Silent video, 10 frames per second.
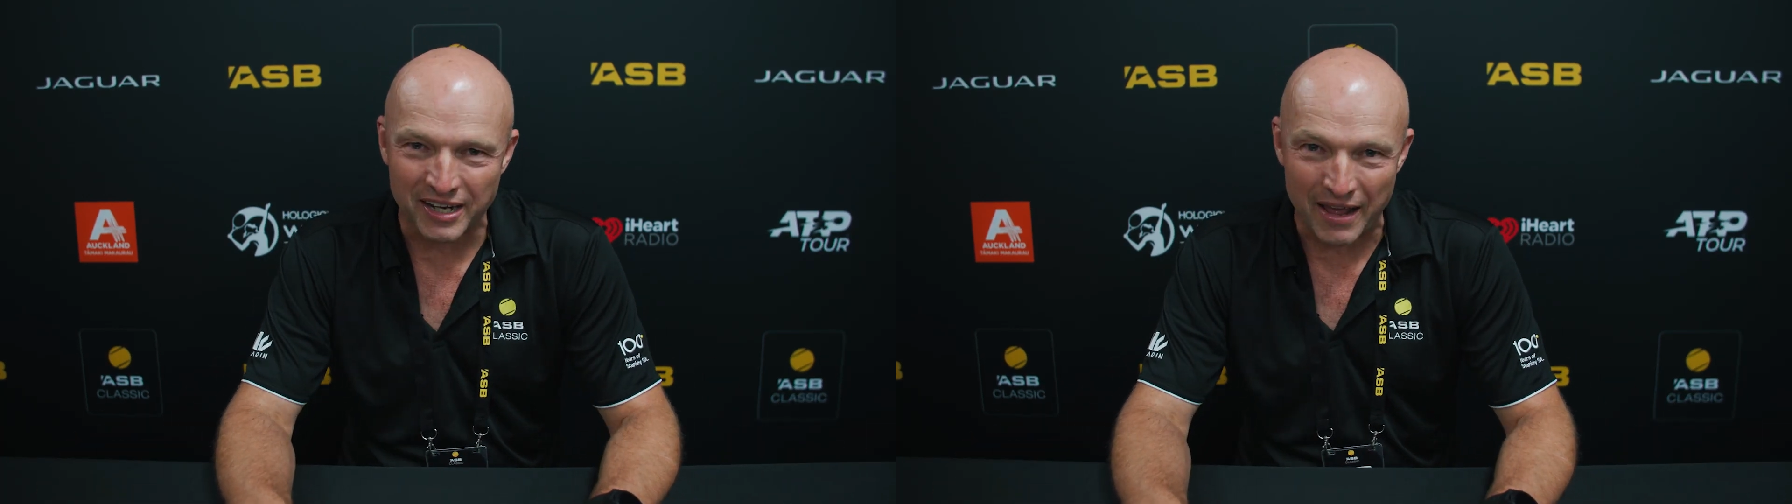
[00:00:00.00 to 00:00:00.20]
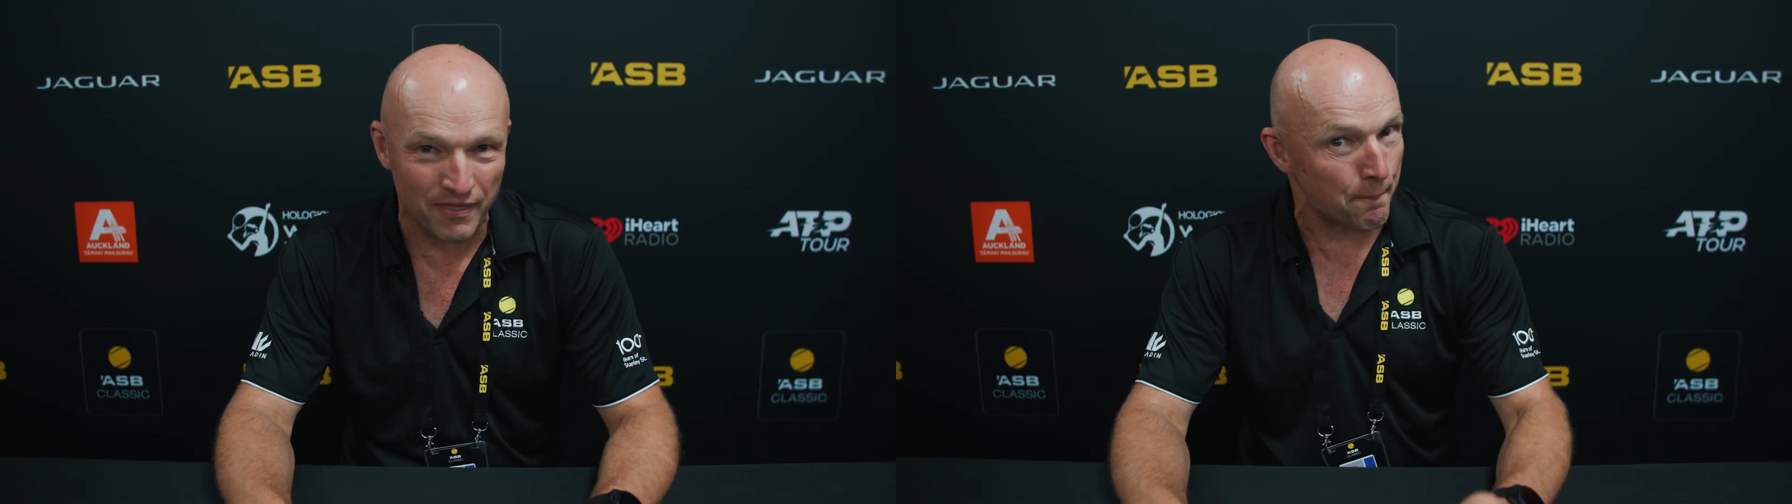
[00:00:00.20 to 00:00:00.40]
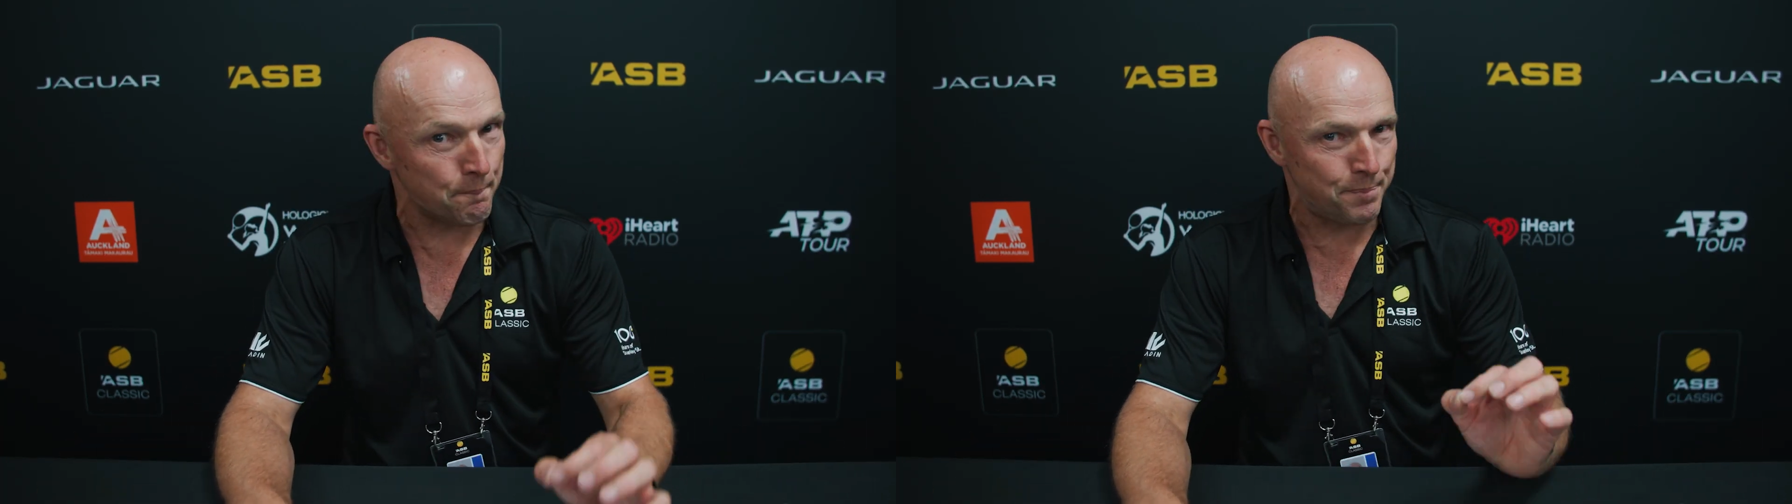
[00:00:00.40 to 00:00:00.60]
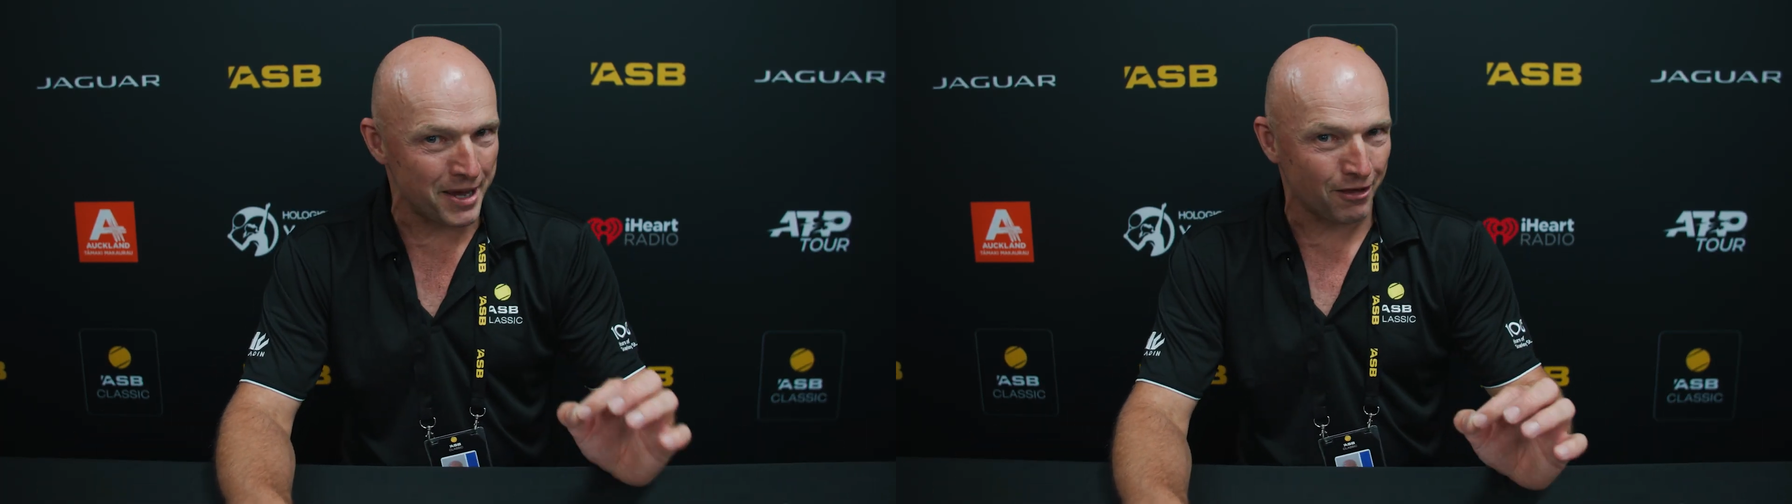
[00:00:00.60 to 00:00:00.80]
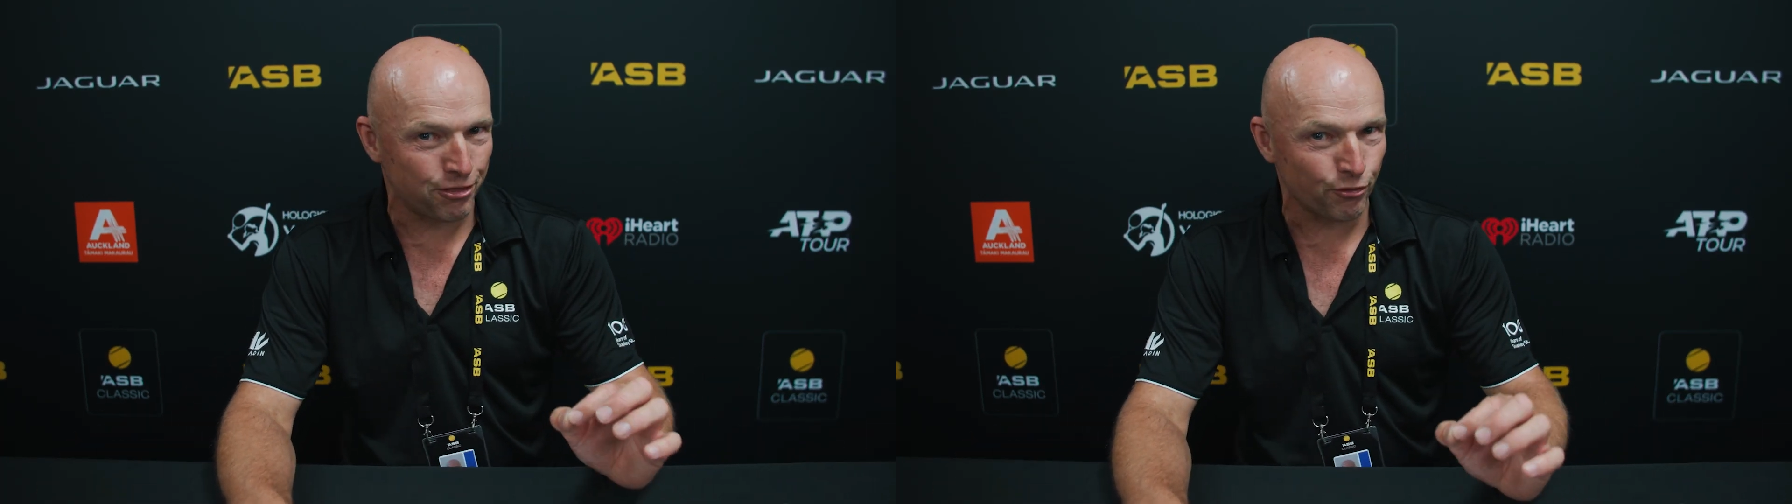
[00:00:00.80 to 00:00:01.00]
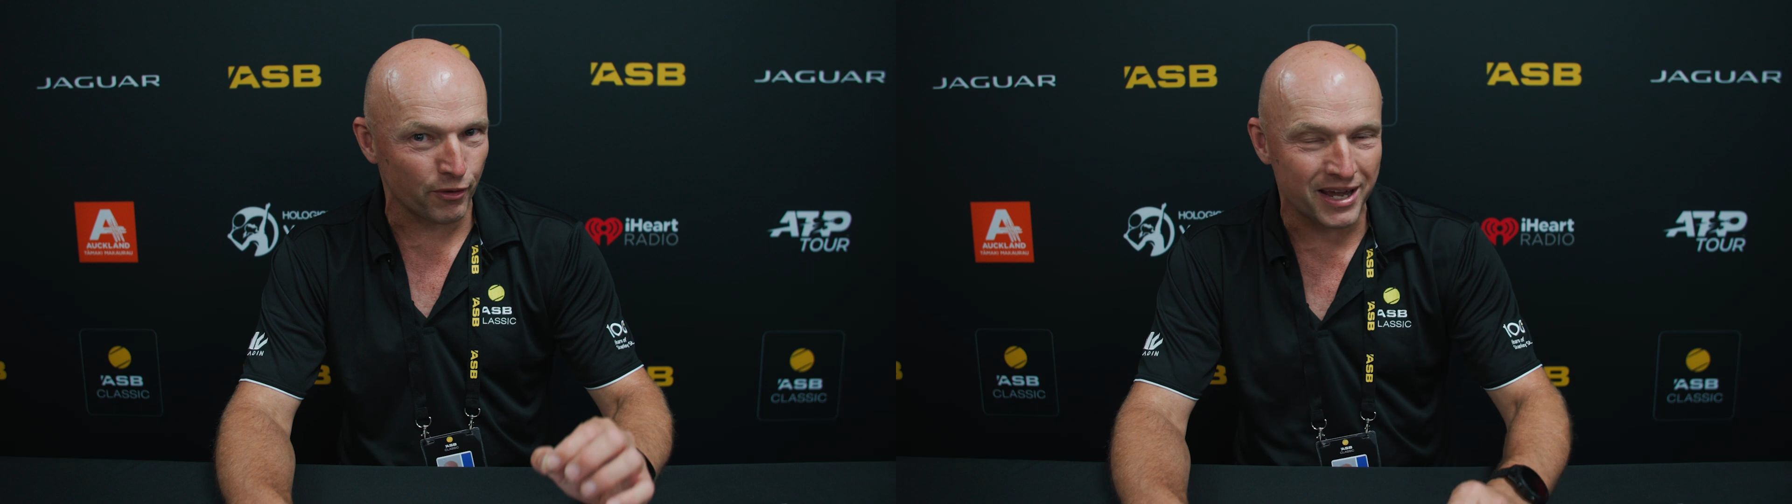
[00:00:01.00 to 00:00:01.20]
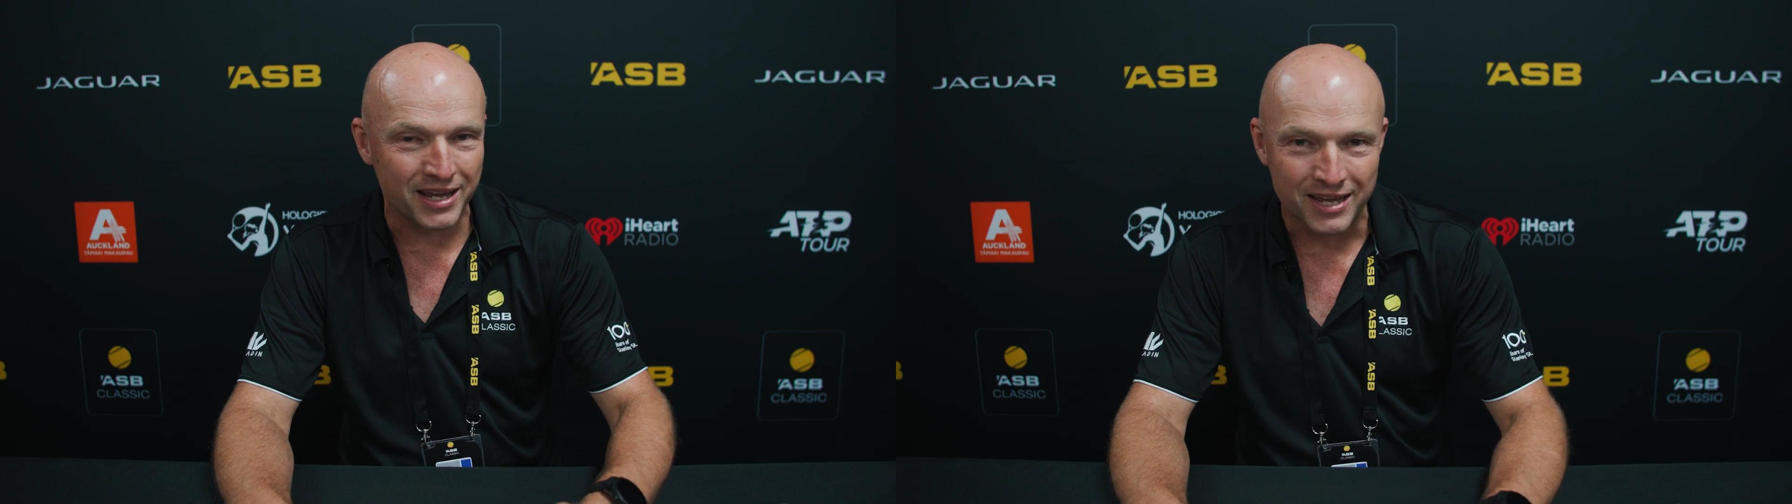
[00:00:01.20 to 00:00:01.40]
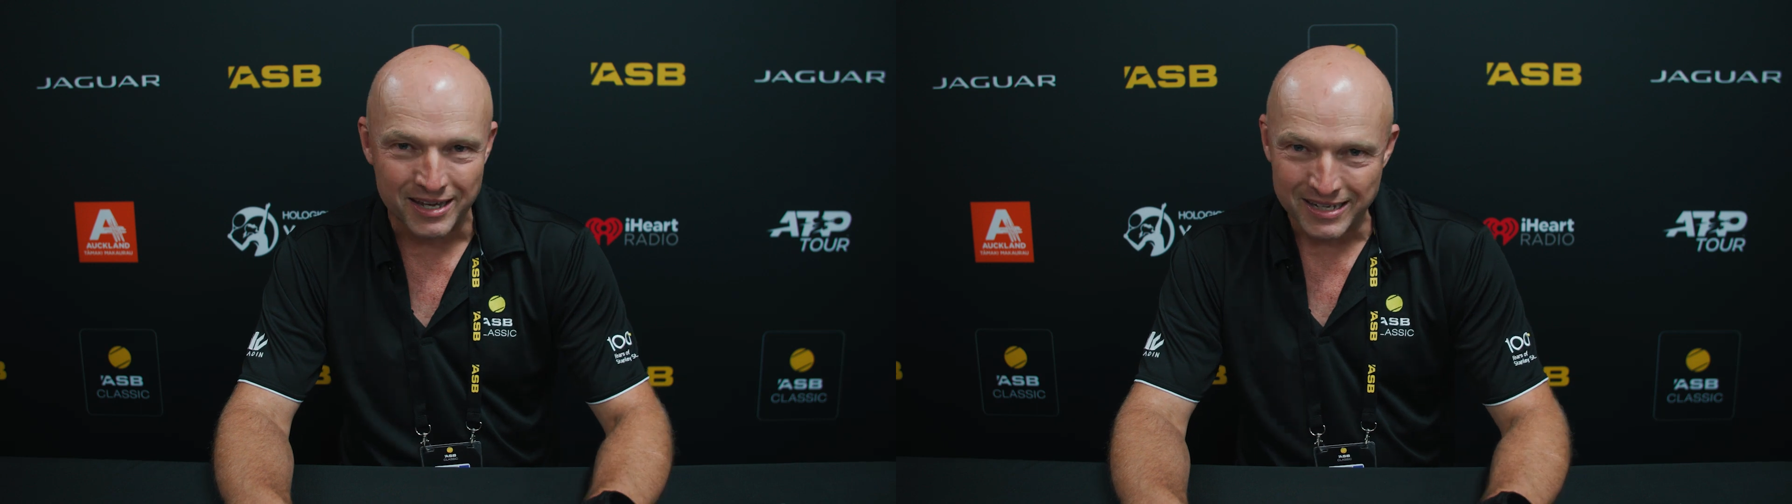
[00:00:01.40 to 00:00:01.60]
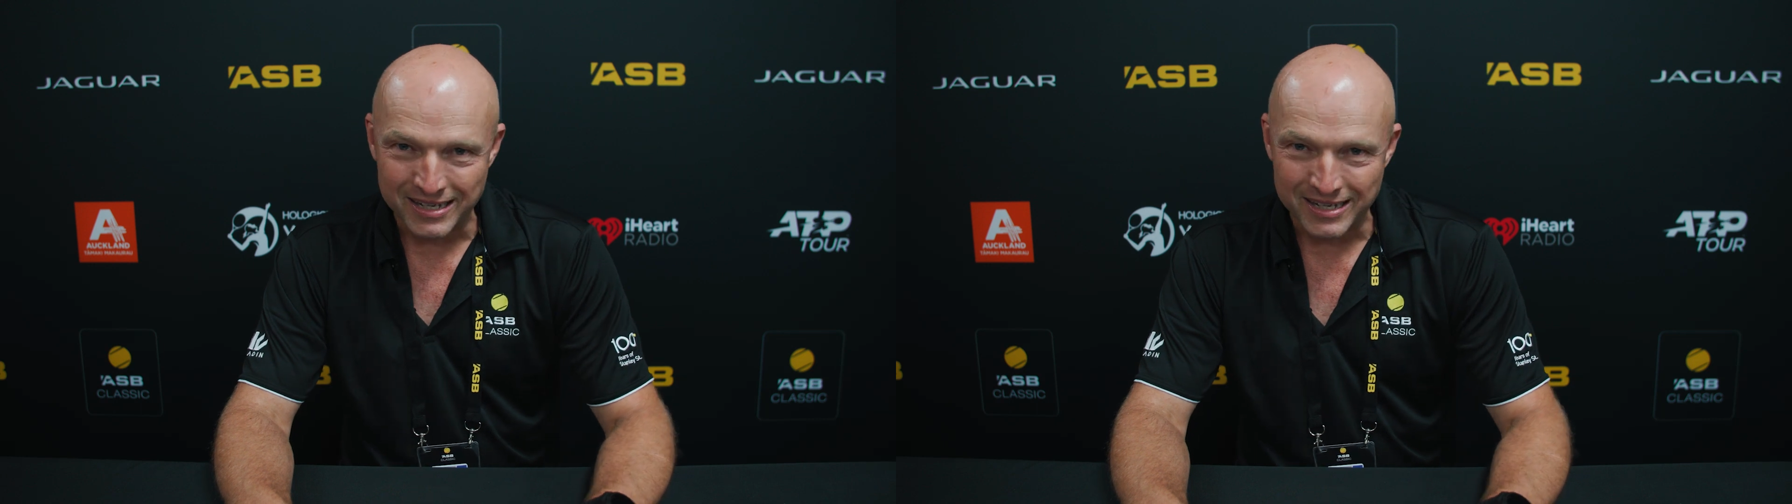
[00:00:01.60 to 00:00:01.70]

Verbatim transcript: and the big three